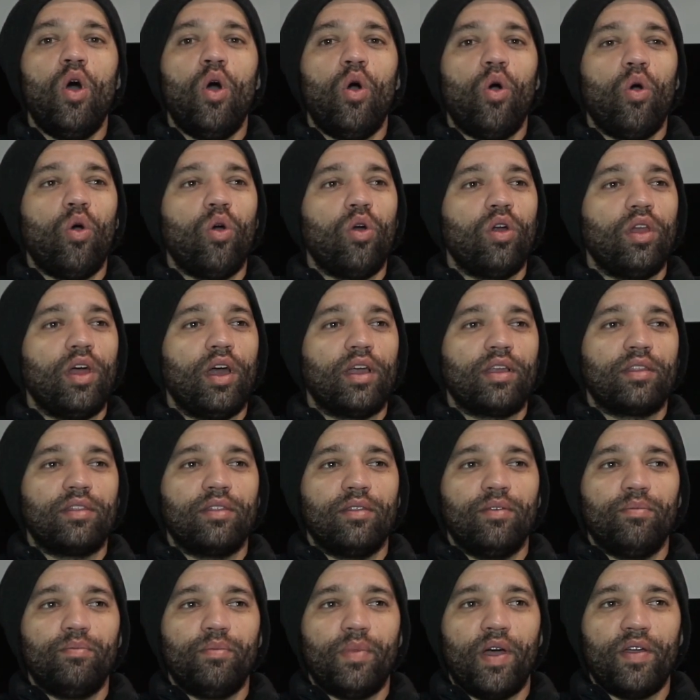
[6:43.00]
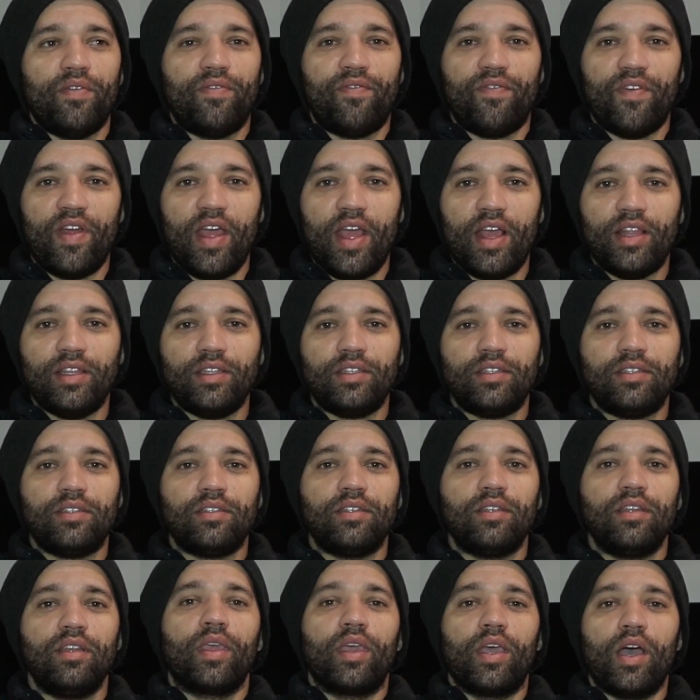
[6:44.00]
or like my friends
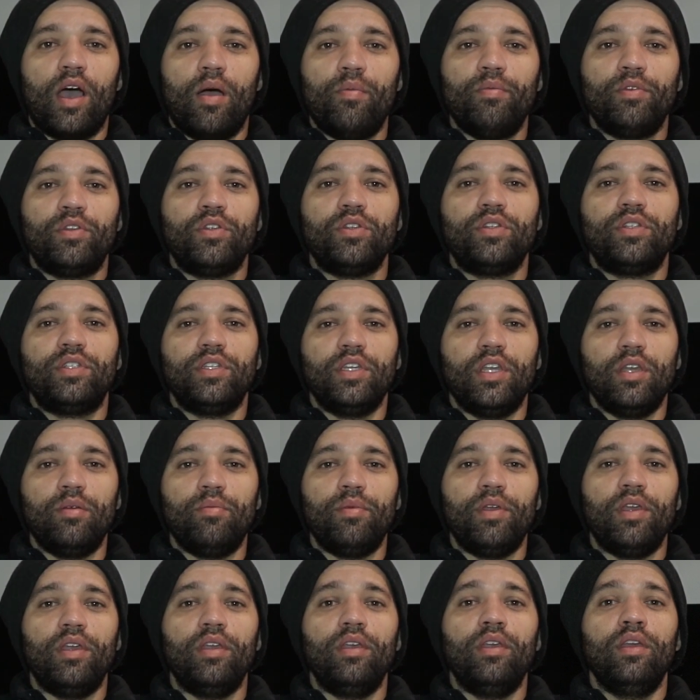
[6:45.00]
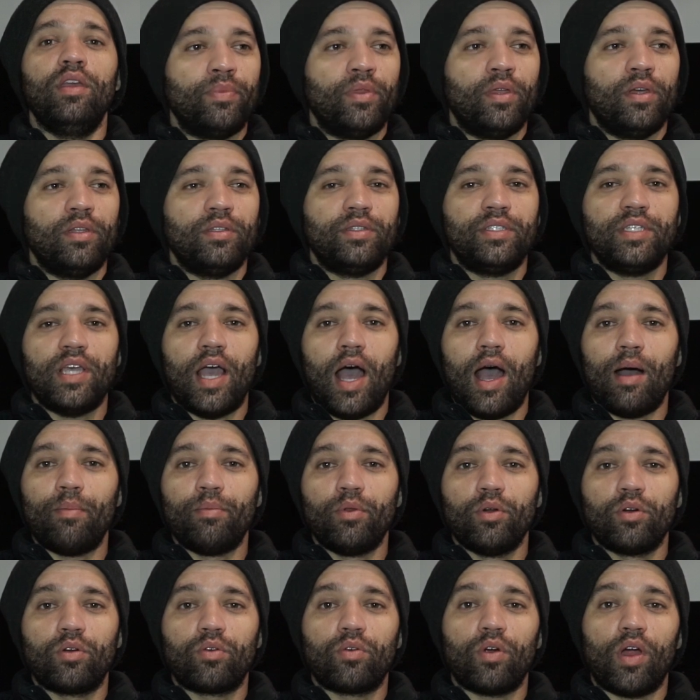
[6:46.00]
come to see me the
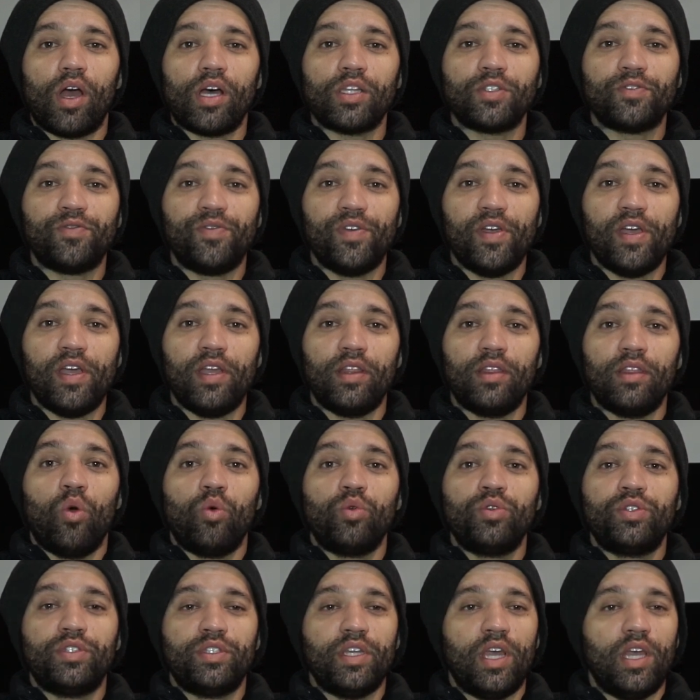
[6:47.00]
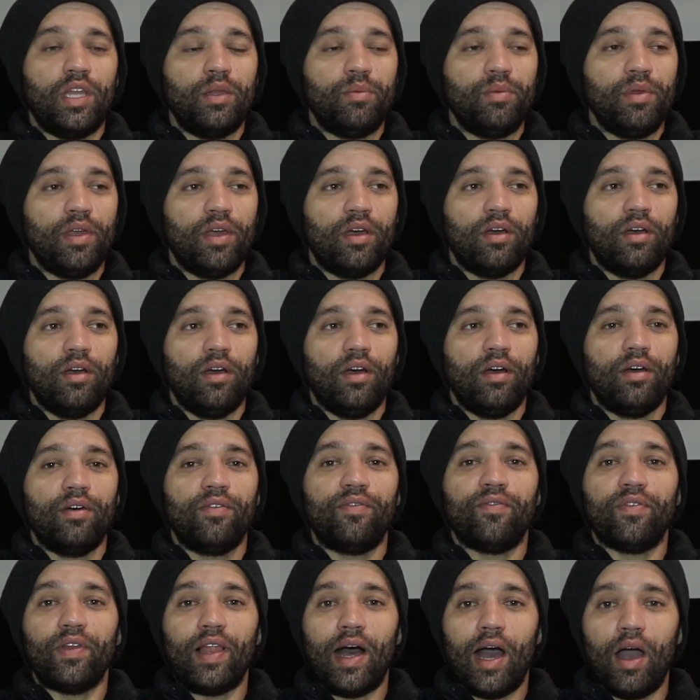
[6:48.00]
diablo crossfit who sent me a, uh, a uh,
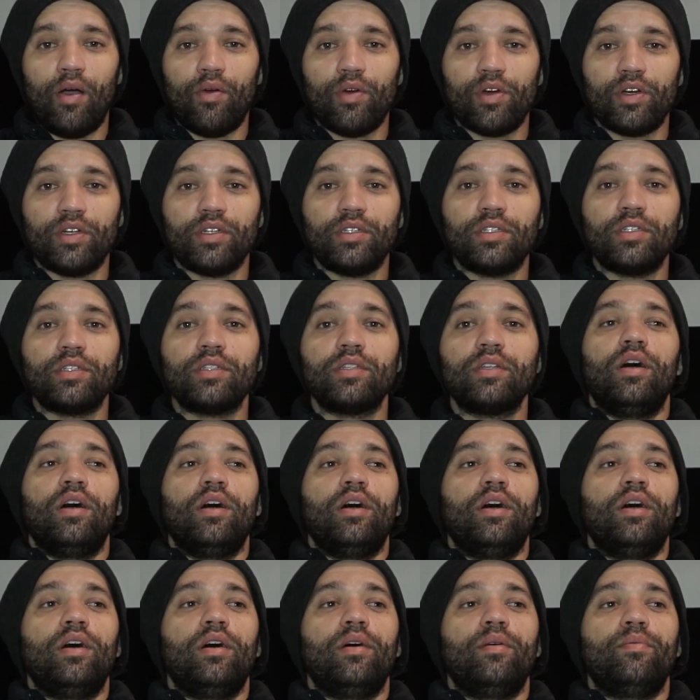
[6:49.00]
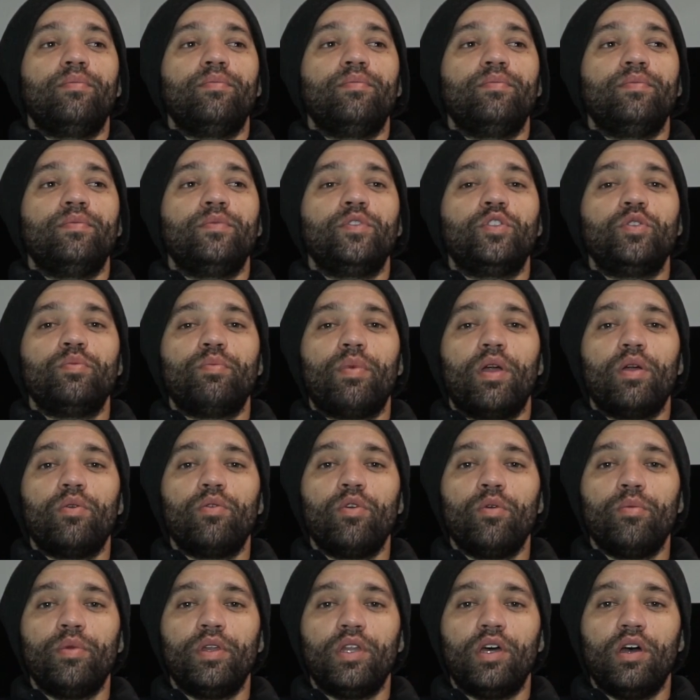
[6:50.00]
flowers um, to my
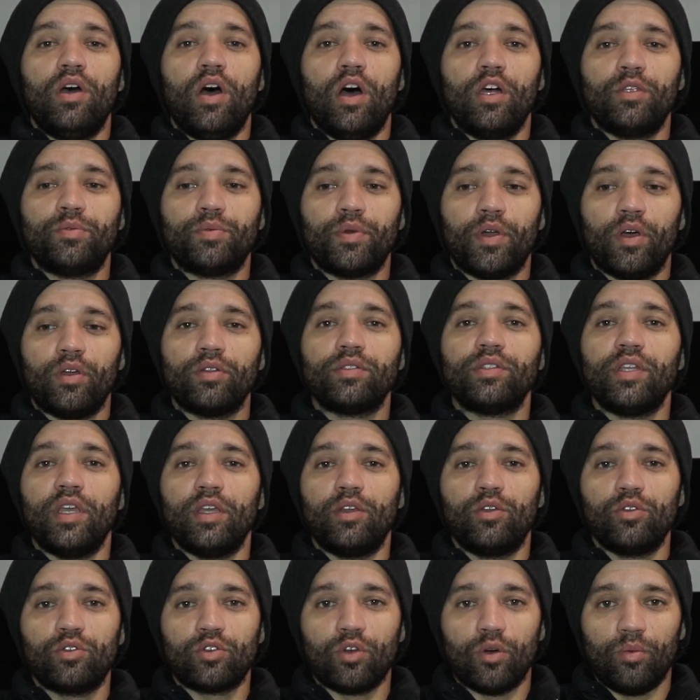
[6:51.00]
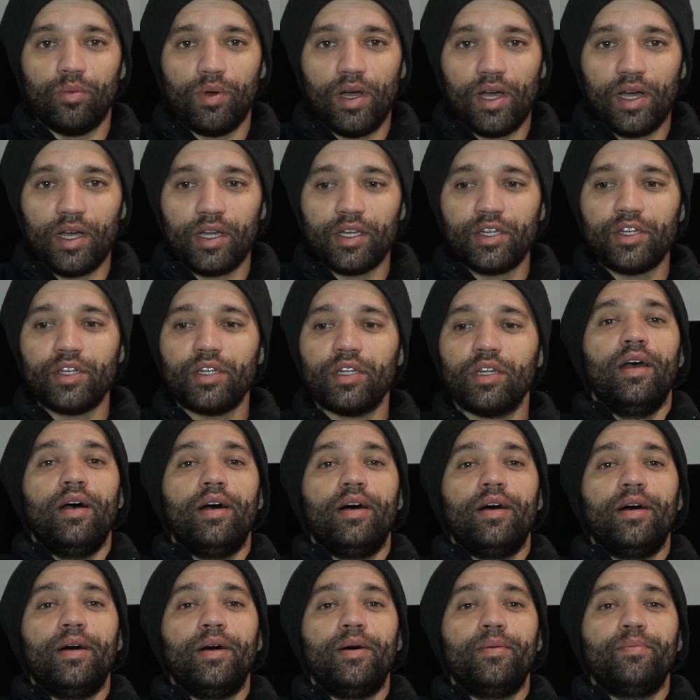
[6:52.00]
room in the hospital thank you so much
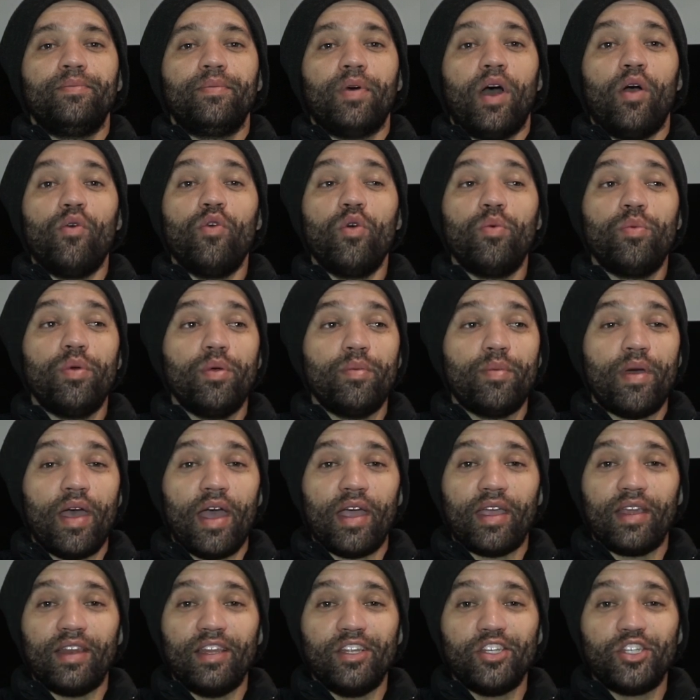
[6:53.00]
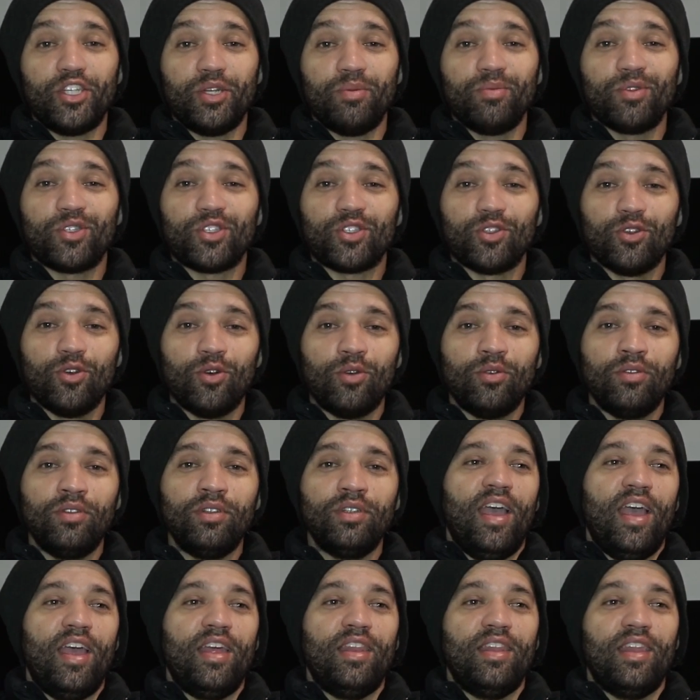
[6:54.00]
um, i will be back in the gym soon
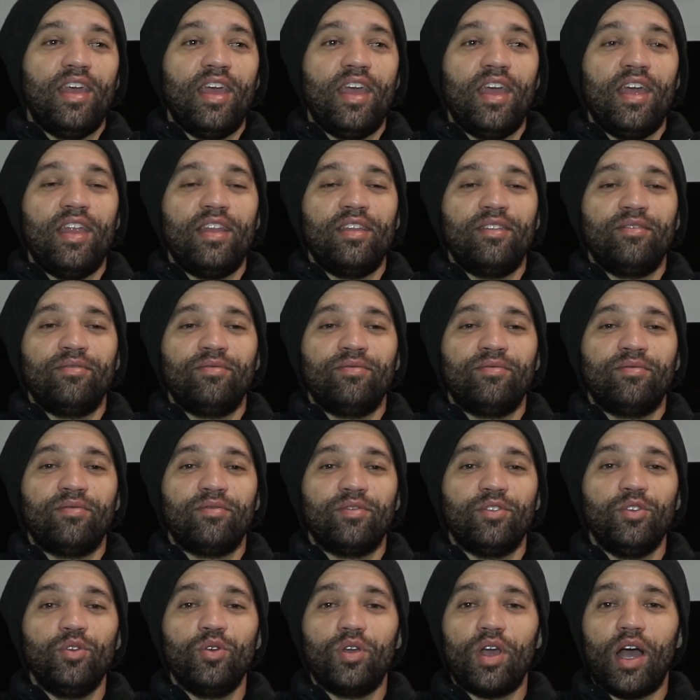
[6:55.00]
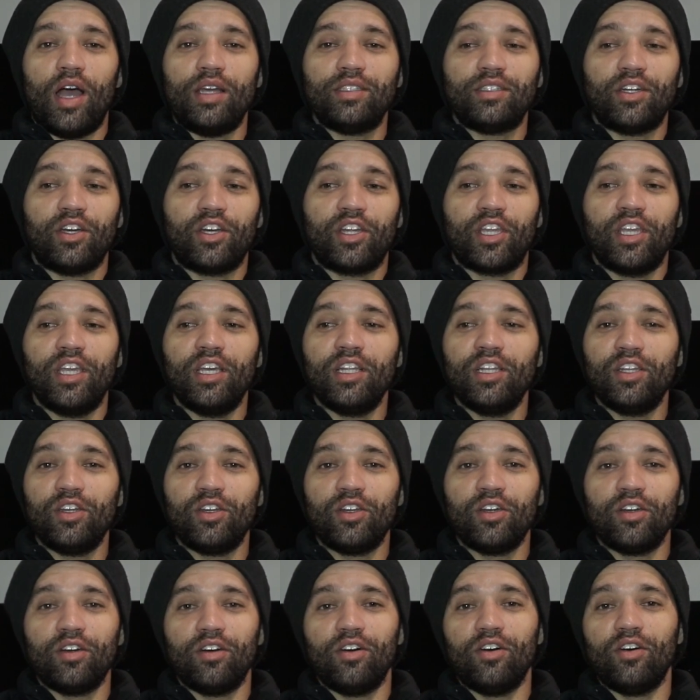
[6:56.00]
and then you guys are killing
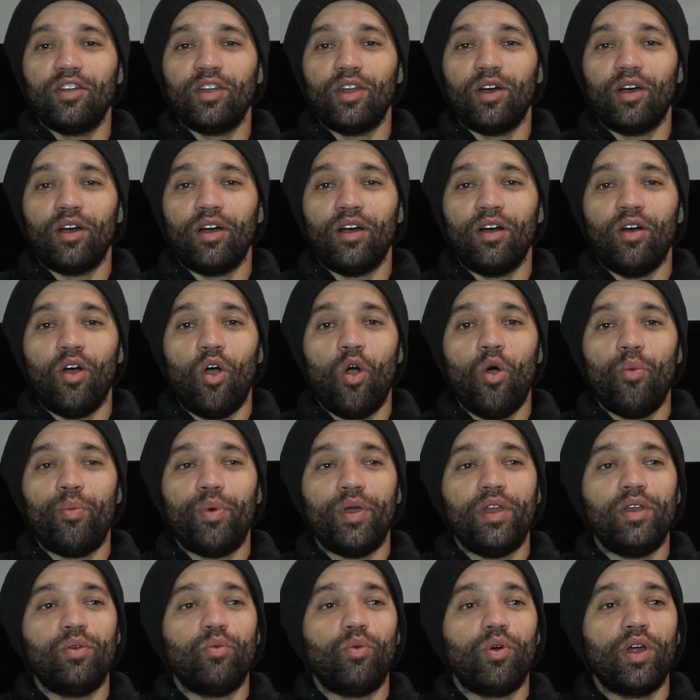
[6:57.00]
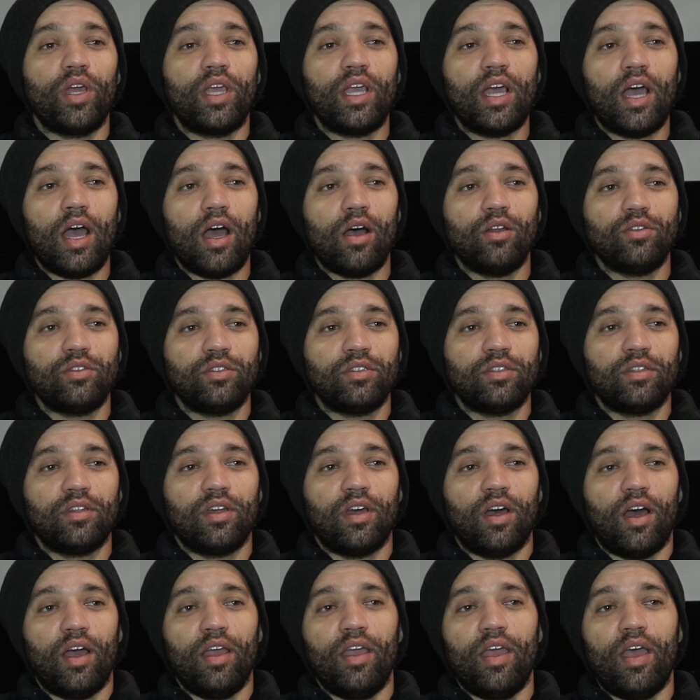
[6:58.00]
on uh, open workouts.
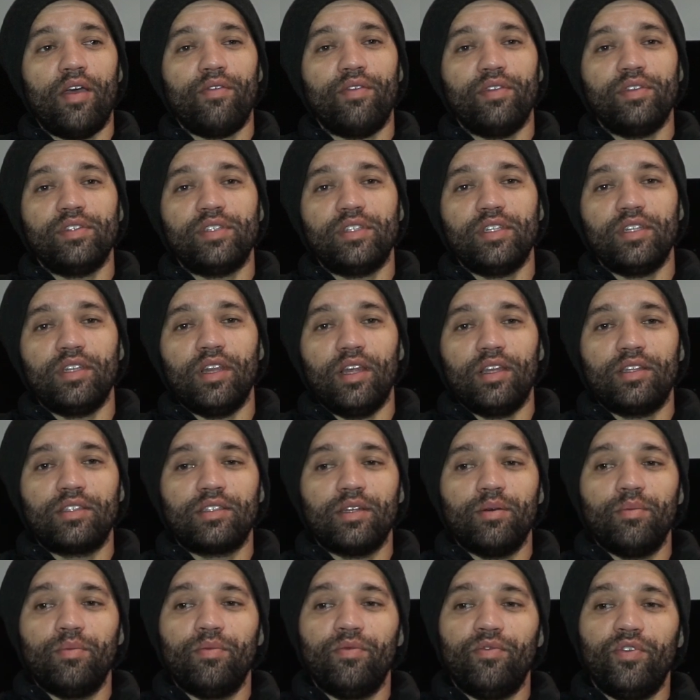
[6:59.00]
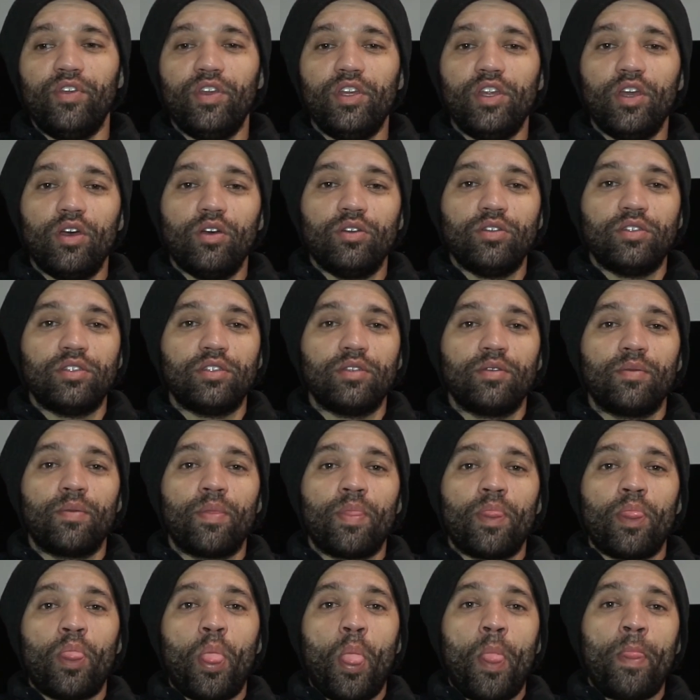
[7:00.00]
I haven't seen like some videos.
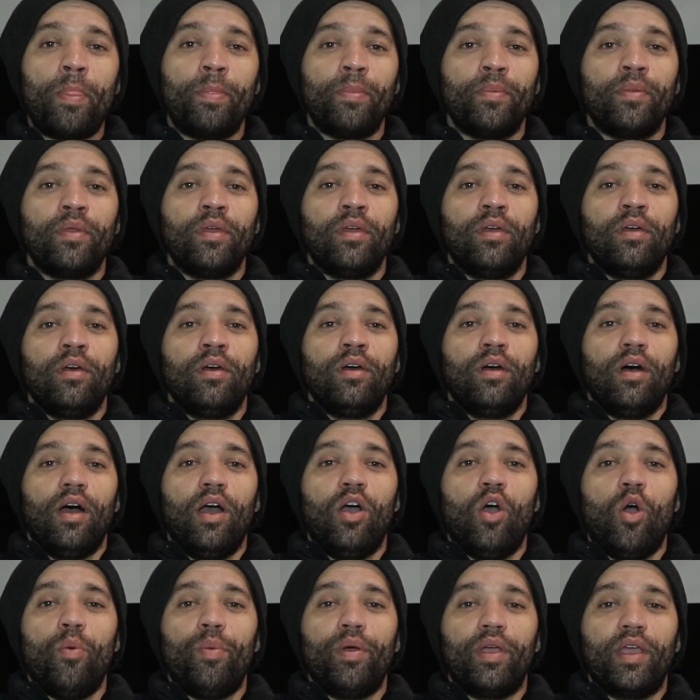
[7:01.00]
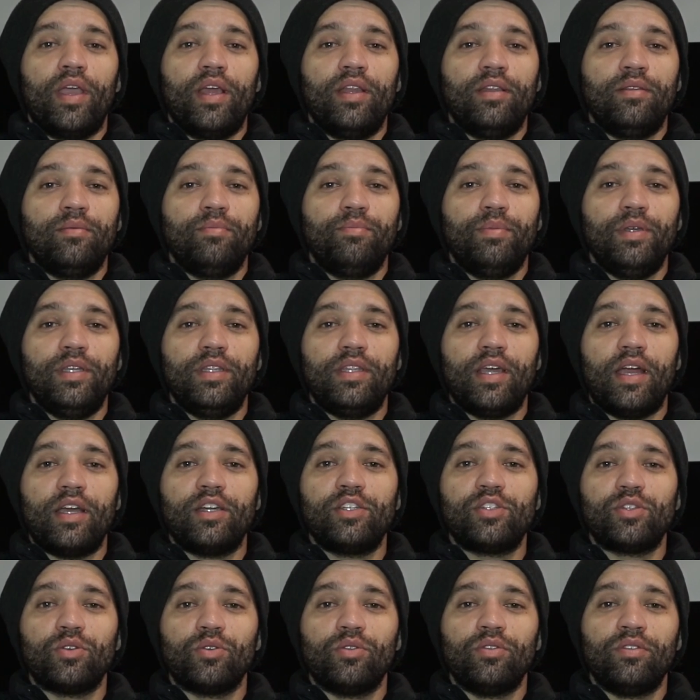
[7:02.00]
I hope I can be there
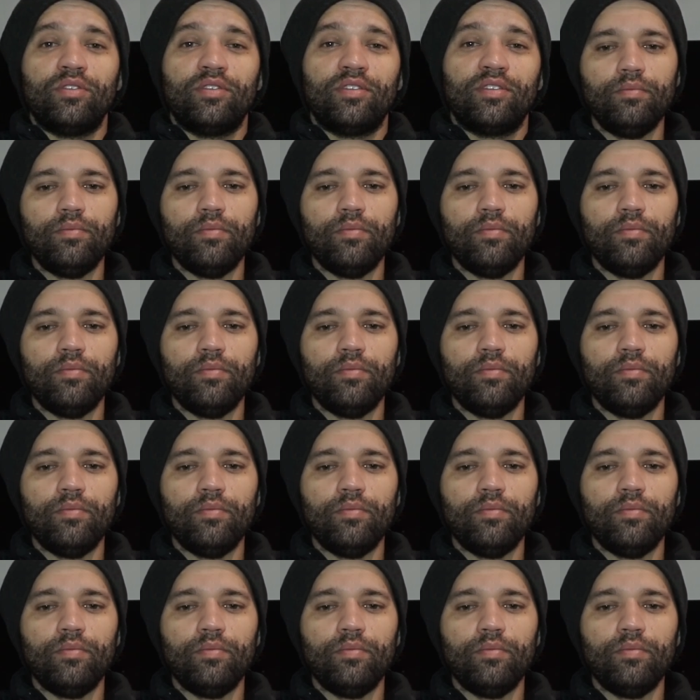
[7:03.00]
soon.